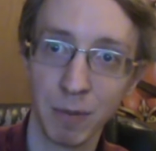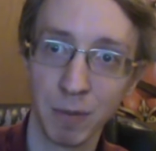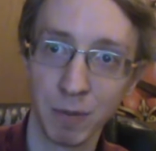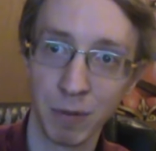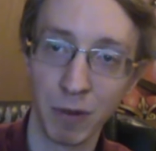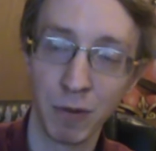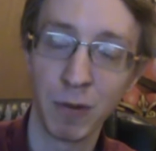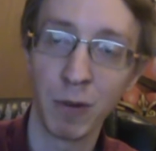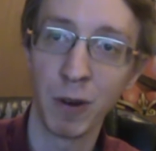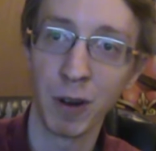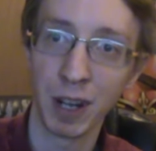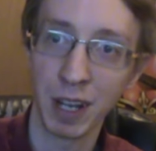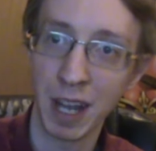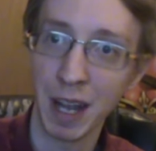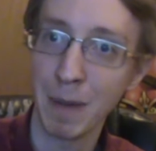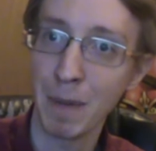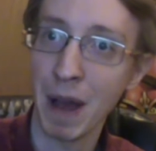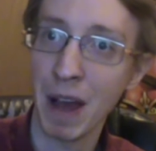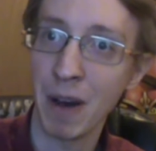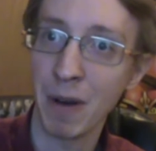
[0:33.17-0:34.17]
before it
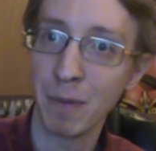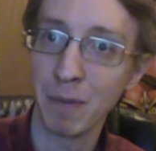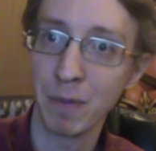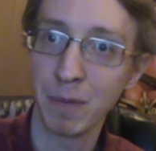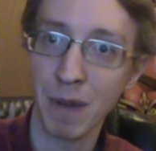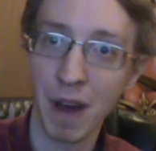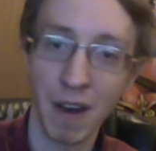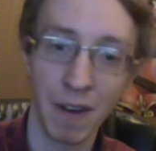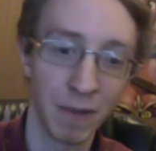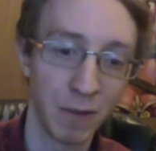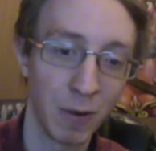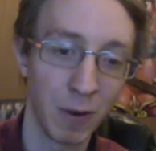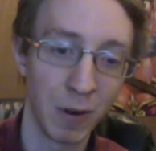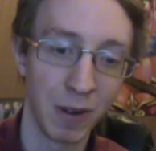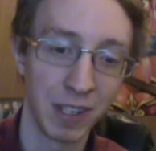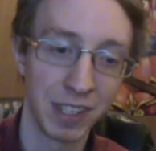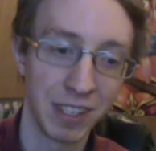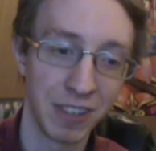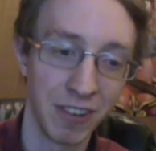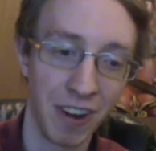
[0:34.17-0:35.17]
came out. Of
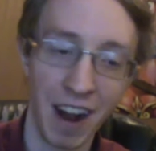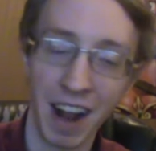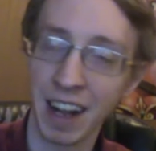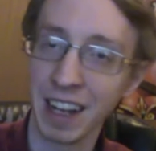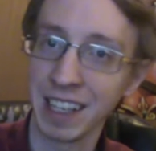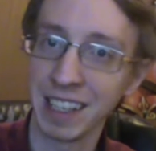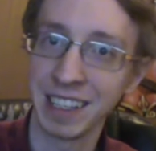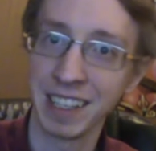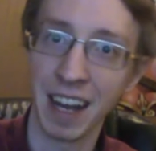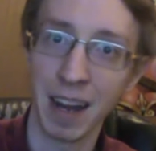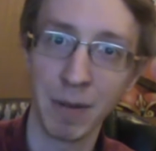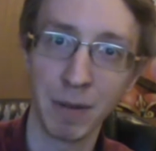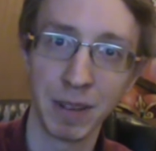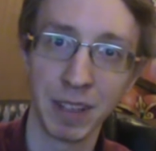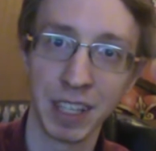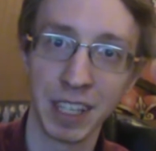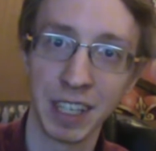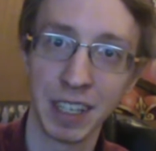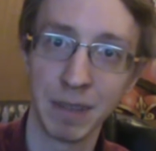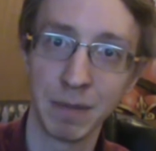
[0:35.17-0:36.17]
course, Drac is not
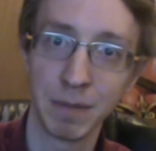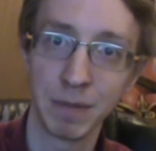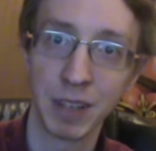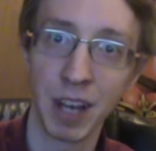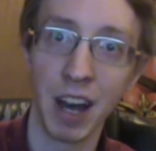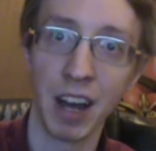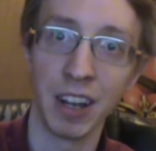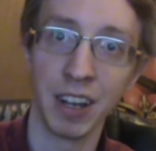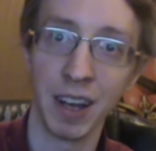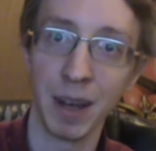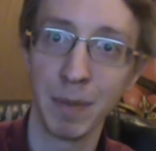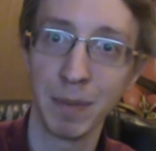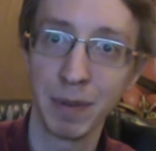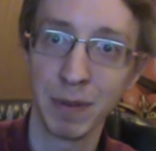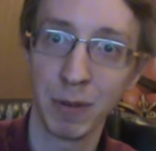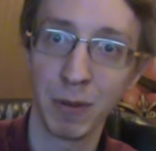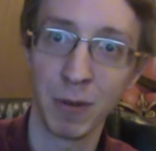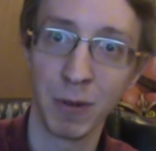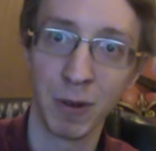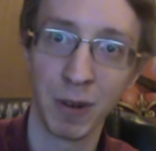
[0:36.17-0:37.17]
really caught up
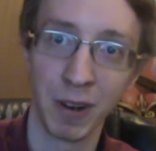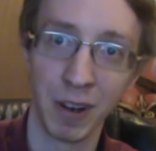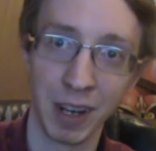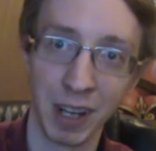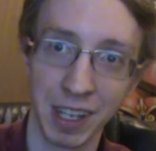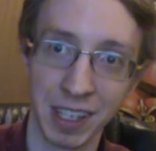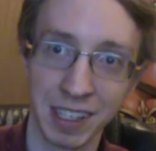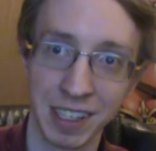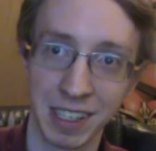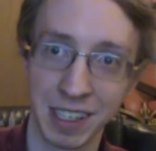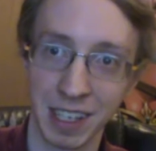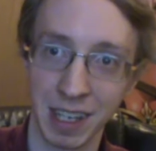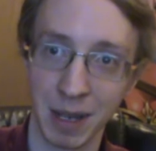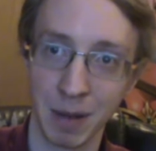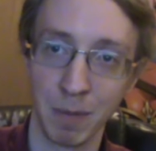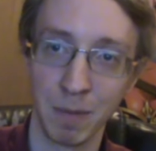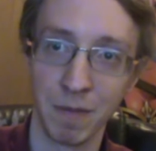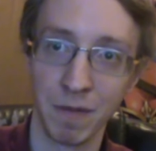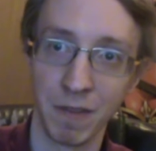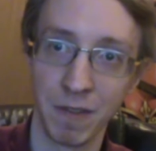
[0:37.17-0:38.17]
or as
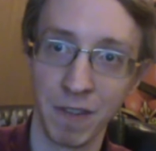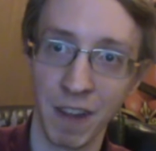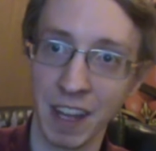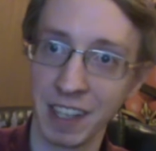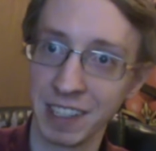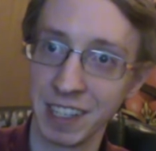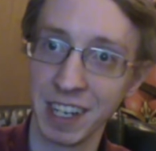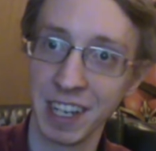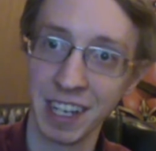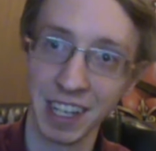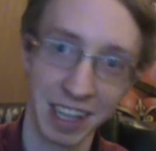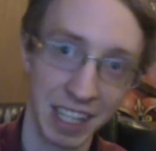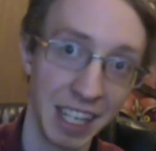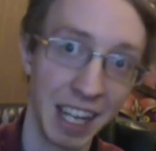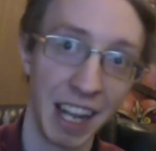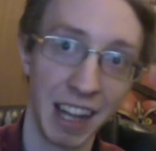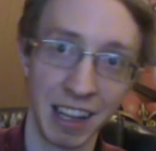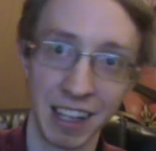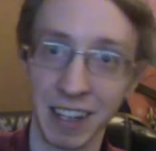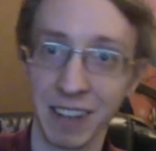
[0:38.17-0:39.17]
invested in
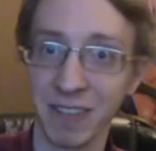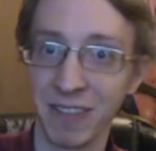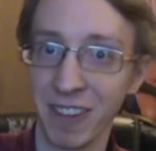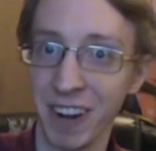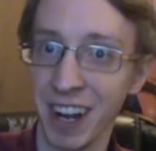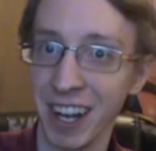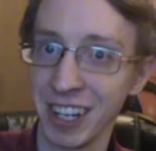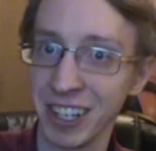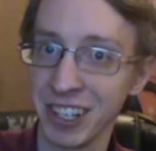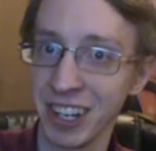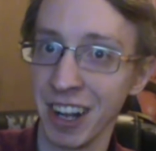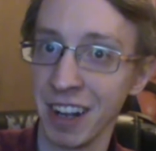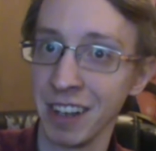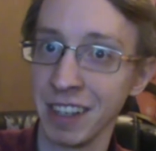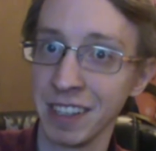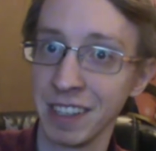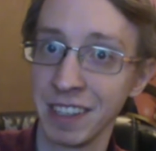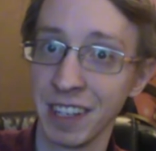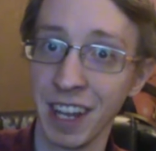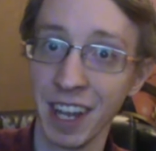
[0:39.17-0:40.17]
the Alien
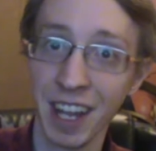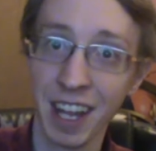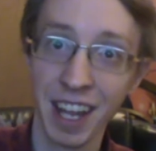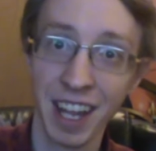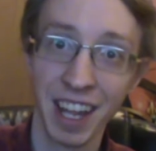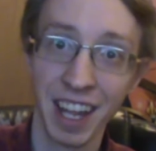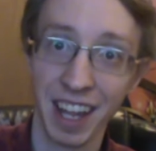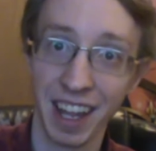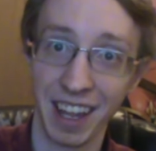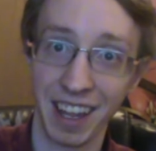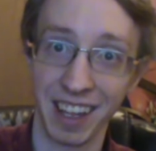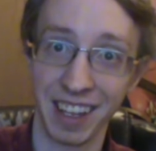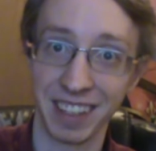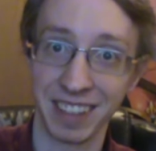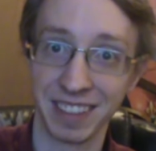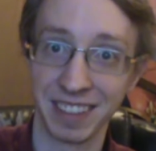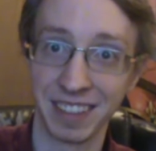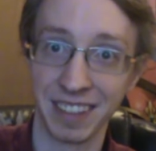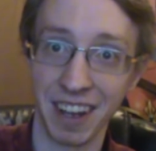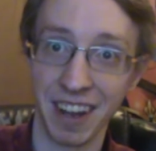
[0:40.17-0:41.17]
franchise
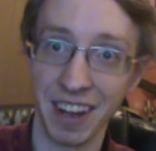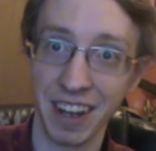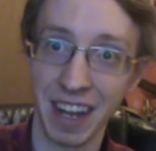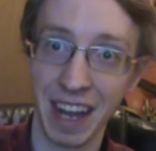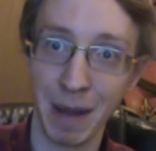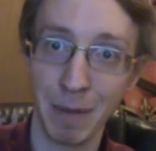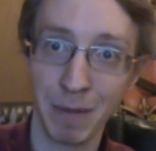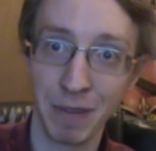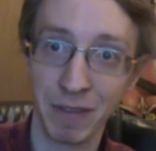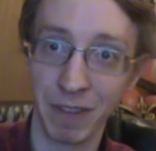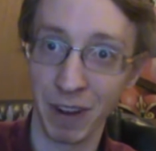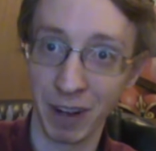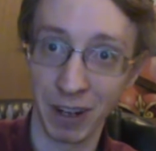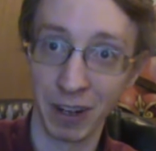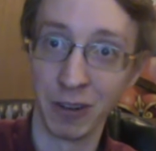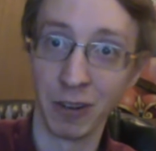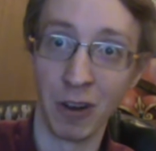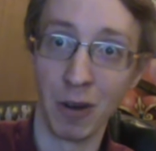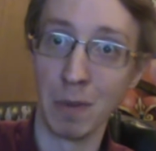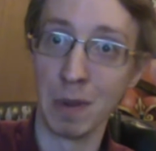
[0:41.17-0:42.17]
as I am. If I
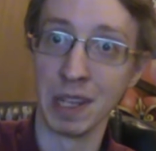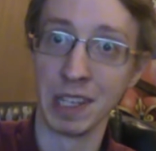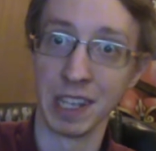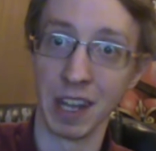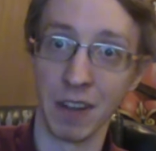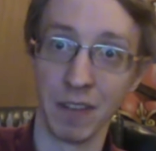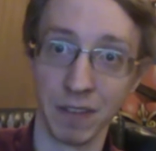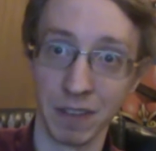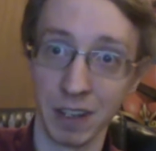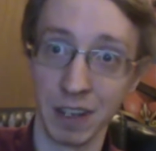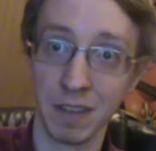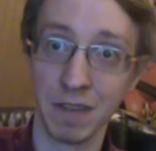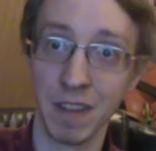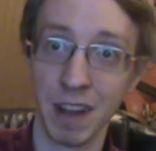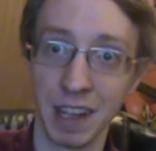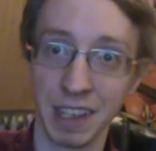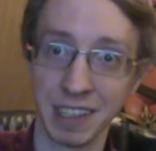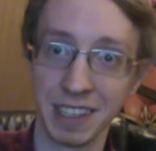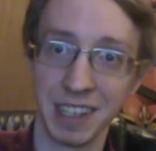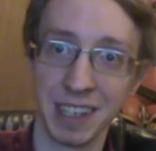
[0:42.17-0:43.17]
could call myself
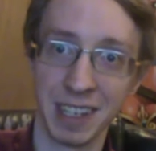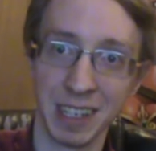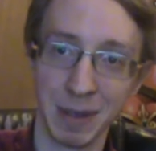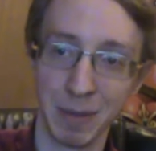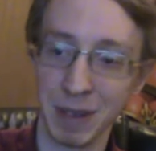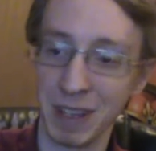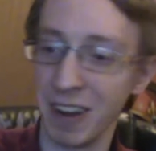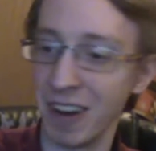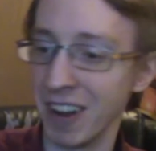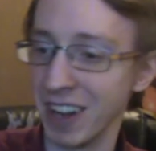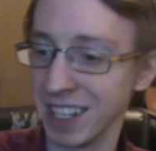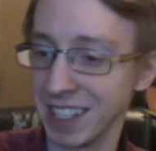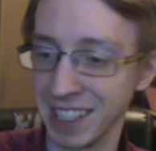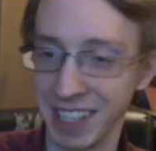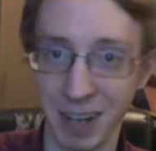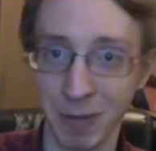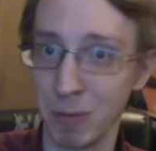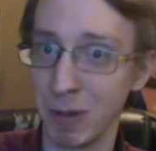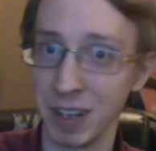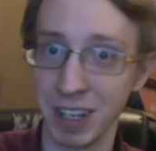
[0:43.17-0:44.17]
invested, to be honest,
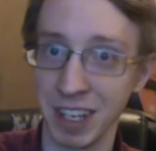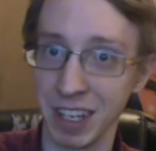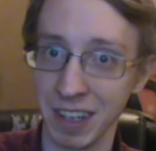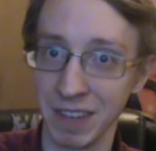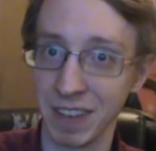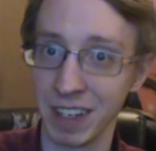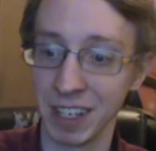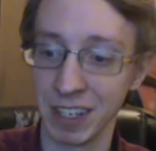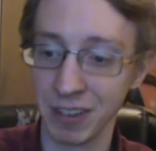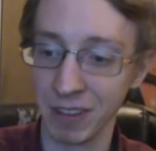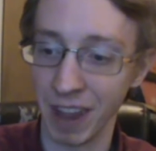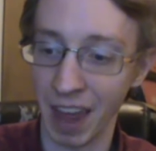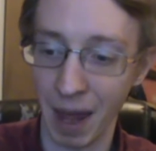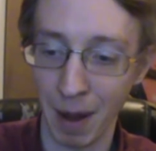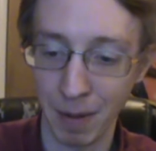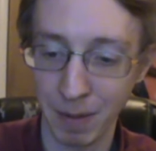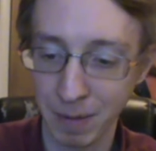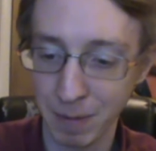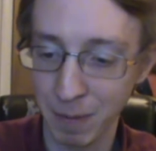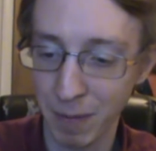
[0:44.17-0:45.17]
I wouldn't even do
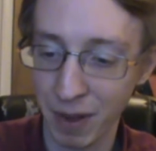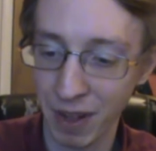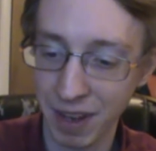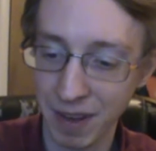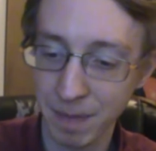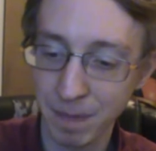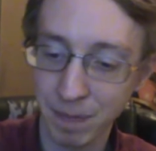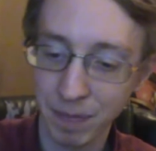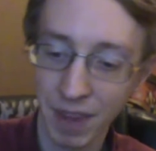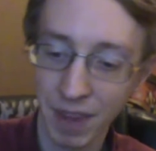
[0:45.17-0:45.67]
that. But